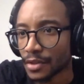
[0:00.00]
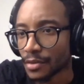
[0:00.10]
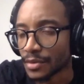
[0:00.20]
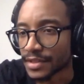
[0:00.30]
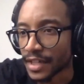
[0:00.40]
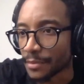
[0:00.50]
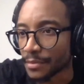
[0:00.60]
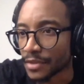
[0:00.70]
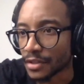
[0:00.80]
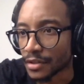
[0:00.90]
What's
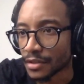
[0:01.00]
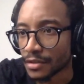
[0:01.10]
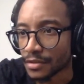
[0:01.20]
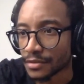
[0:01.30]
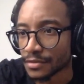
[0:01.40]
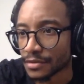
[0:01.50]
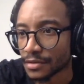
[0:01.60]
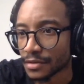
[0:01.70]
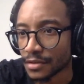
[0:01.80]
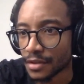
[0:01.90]
happening, y'all?
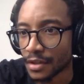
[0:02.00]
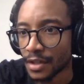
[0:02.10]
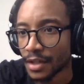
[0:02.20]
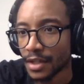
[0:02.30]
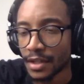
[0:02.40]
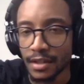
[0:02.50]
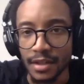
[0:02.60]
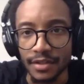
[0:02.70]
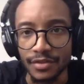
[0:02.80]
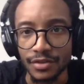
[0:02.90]

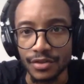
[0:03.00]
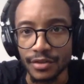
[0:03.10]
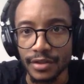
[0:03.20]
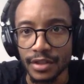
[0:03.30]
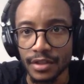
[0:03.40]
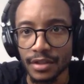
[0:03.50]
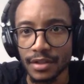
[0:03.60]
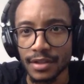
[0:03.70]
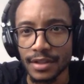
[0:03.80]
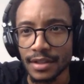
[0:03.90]
Thanks for joining.
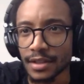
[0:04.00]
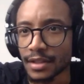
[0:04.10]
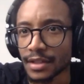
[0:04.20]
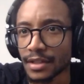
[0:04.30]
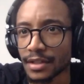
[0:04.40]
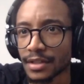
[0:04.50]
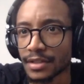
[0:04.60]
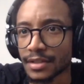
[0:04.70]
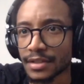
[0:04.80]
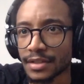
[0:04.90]

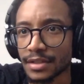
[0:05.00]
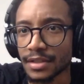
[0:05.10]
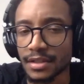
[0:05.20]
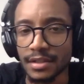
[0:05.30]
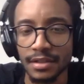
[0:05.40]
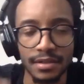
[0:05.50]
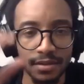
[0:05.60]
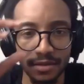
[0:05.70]
Let's see.